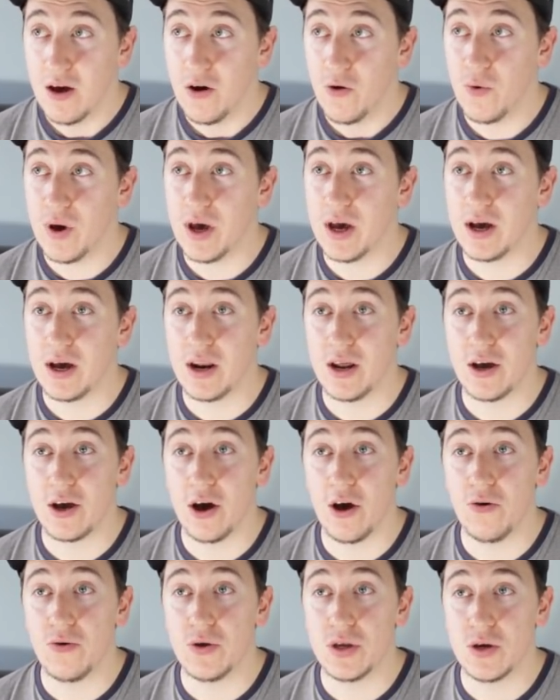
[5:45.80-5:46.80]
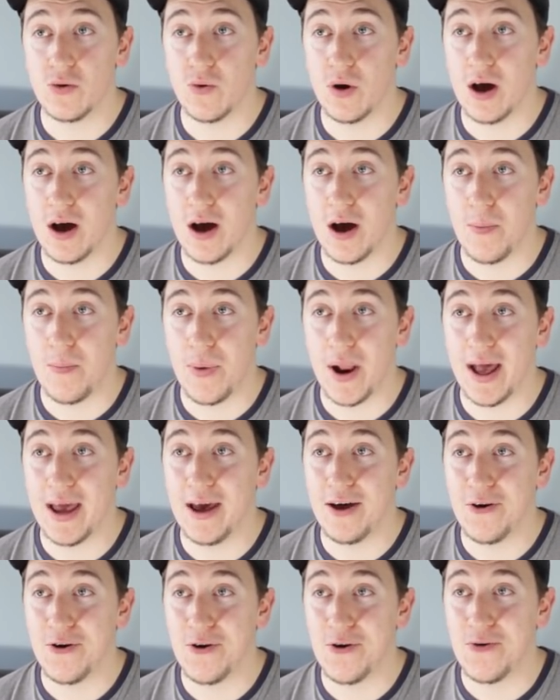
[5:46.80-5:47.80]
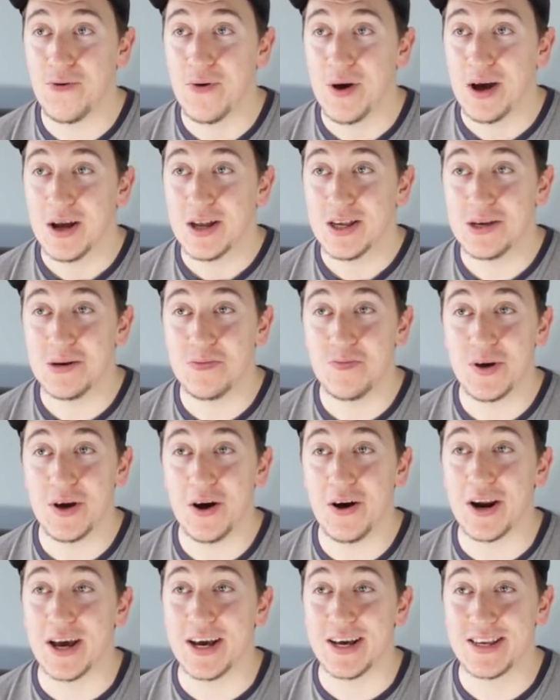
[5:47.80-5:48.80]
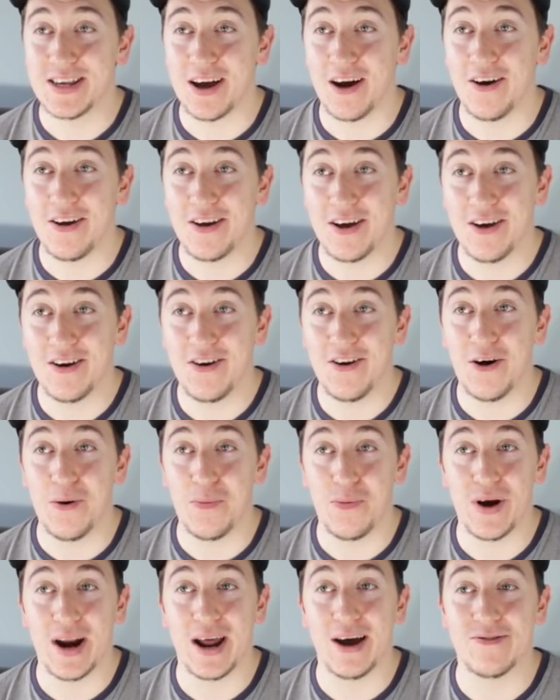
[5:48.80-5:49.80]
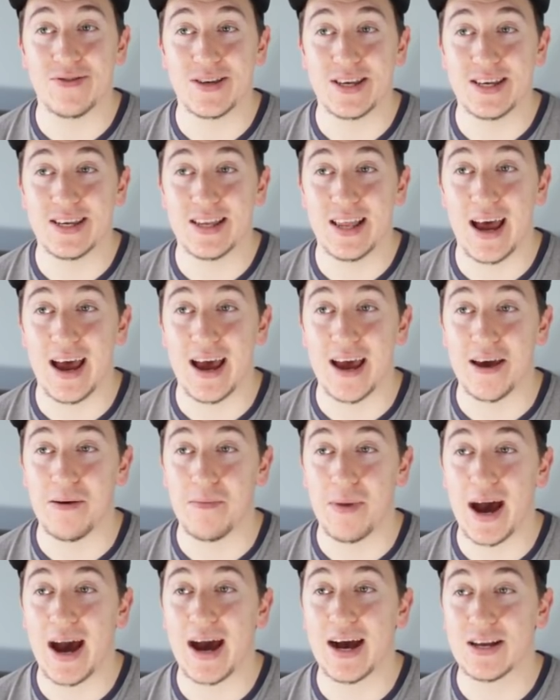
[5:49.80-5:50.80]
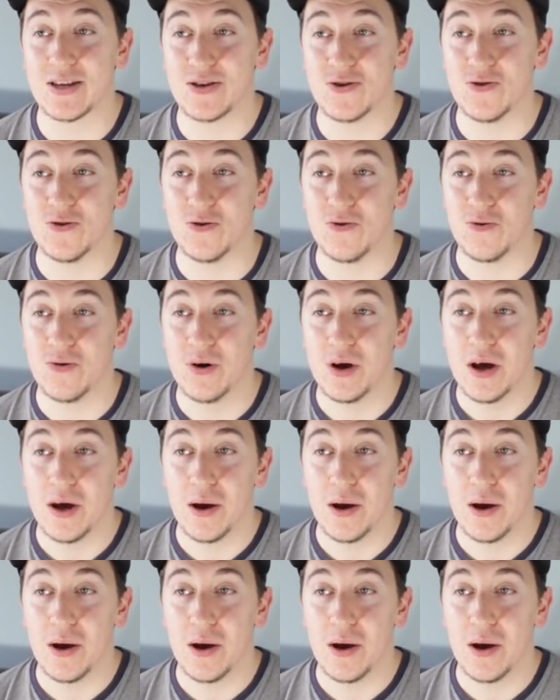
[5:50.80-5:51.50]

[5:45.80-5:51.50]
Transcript: We're going to go to a player who, to be honest, I cannot pronounce his name at all.